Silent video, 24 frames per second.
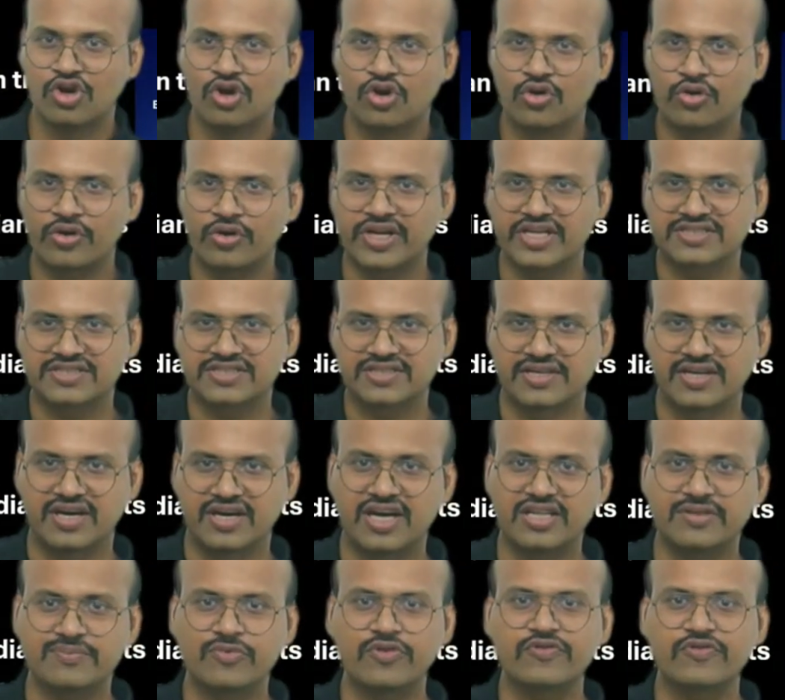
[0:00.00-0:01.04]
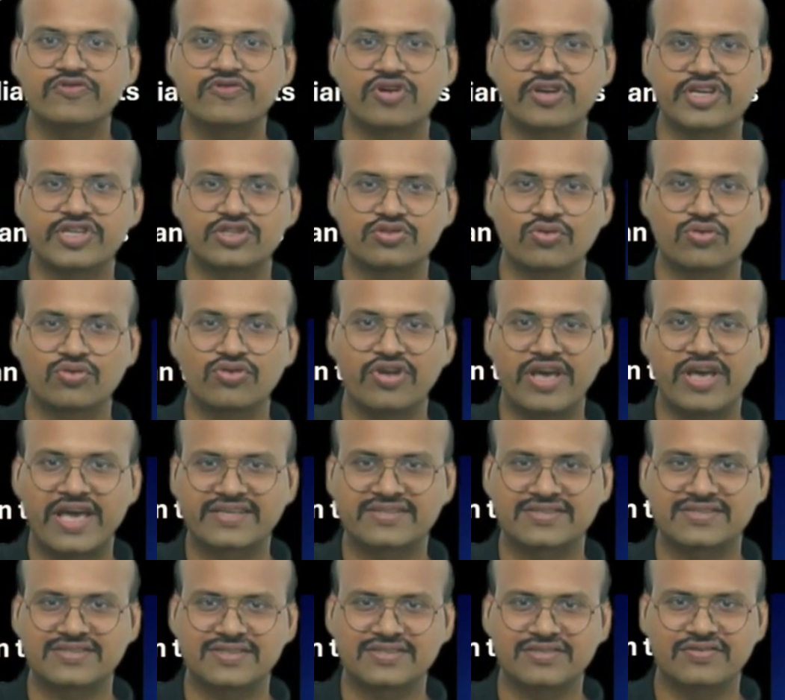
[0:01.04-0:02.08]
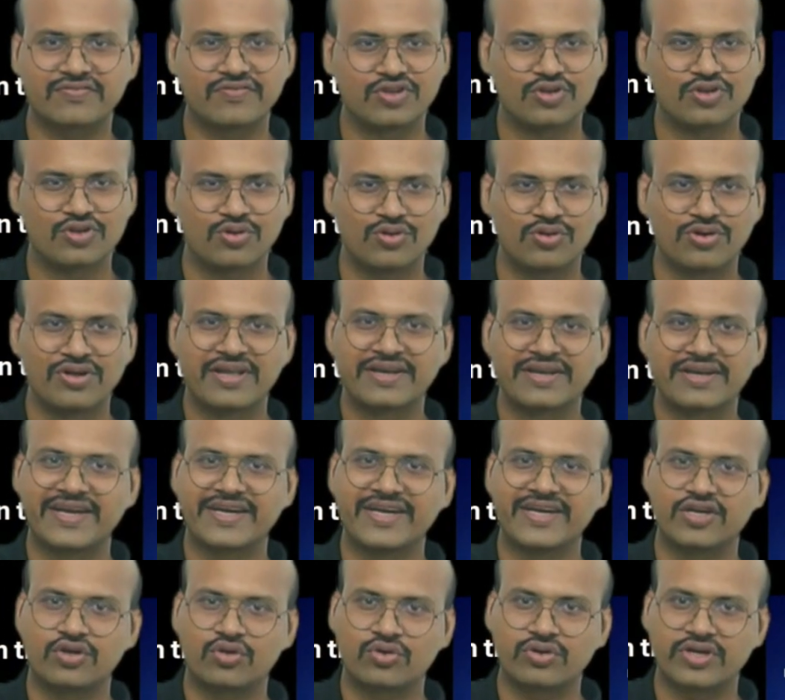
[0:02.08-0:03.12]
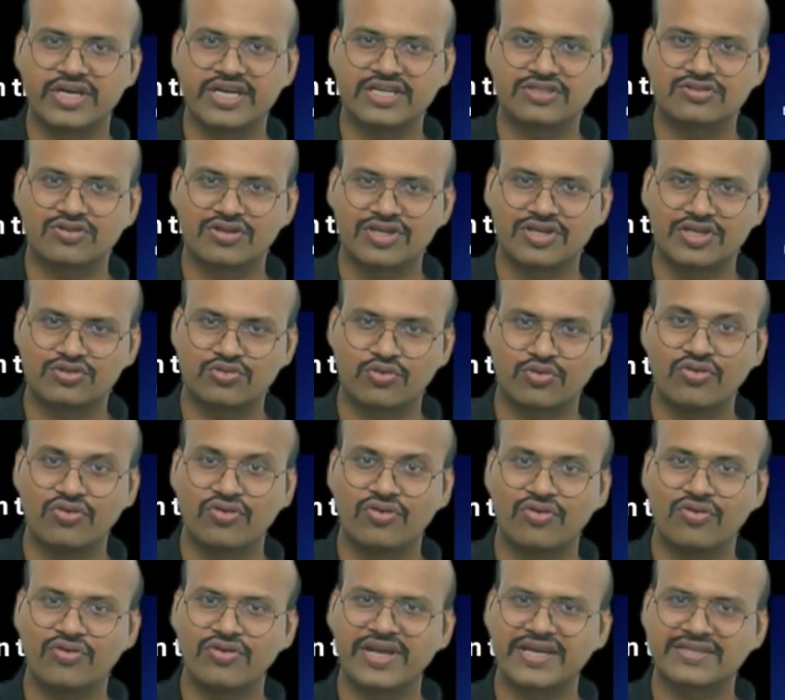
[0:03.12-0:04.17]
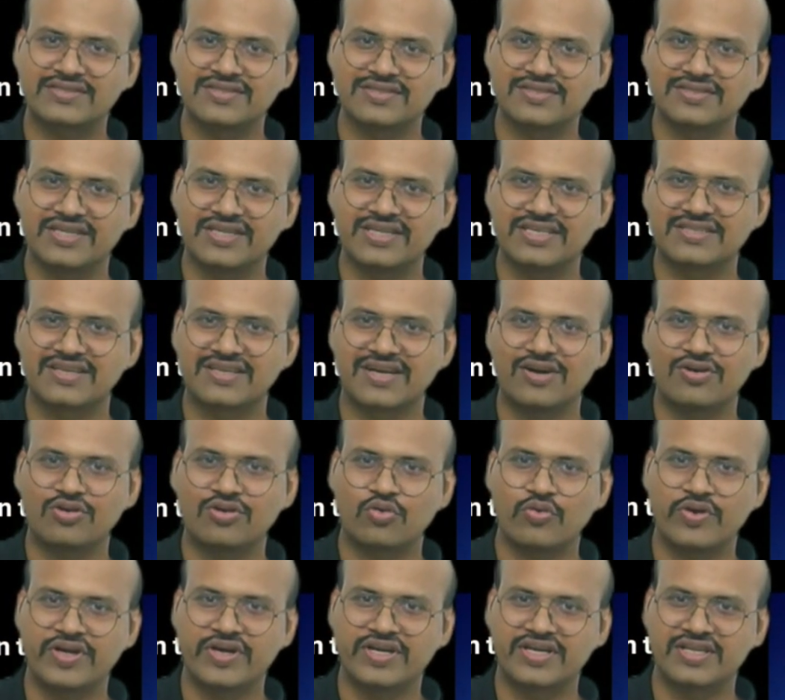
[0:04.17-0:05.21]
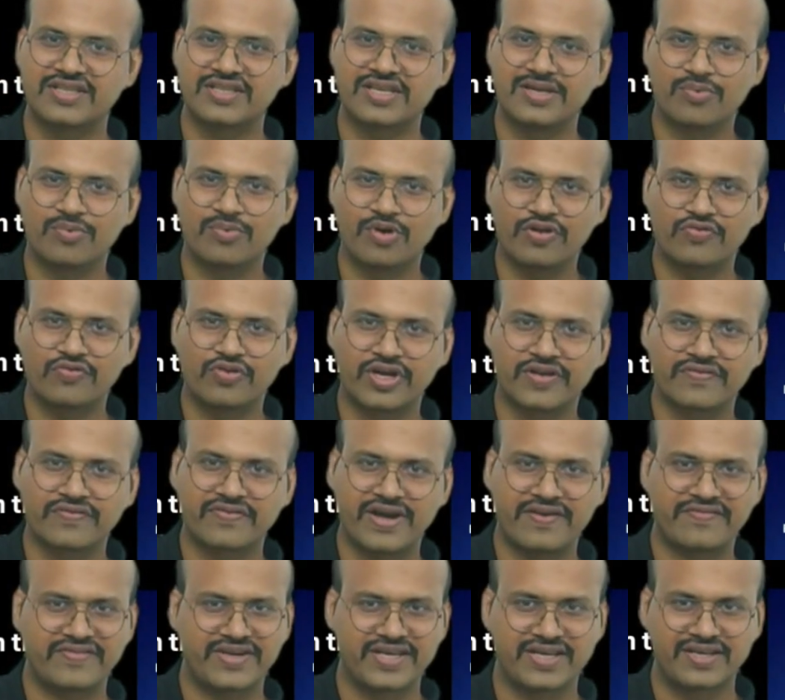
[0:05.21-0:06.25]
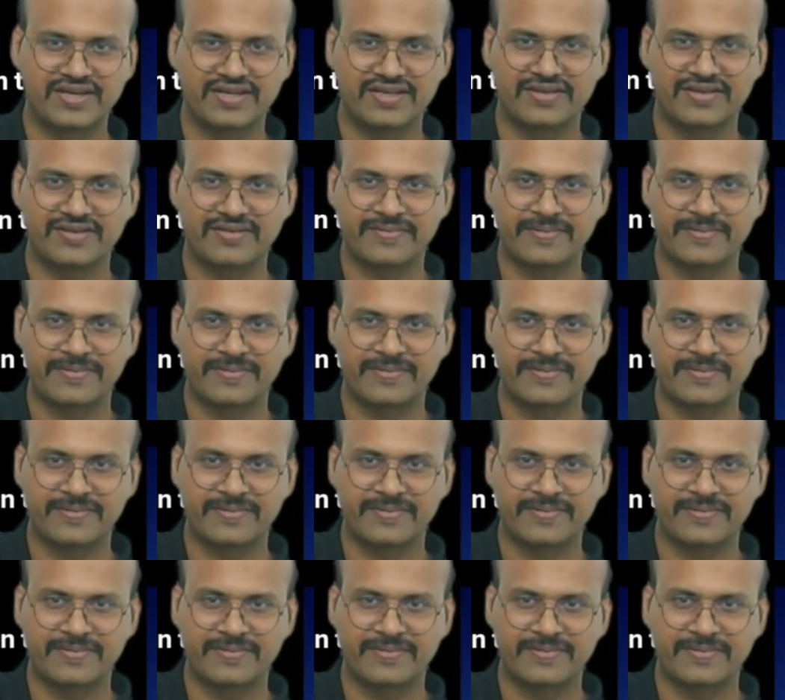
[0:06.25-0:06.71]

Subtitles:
Rotation. Earth moves on its own axis. We know that it rotates on its own axis. It is around 23.45 degrees.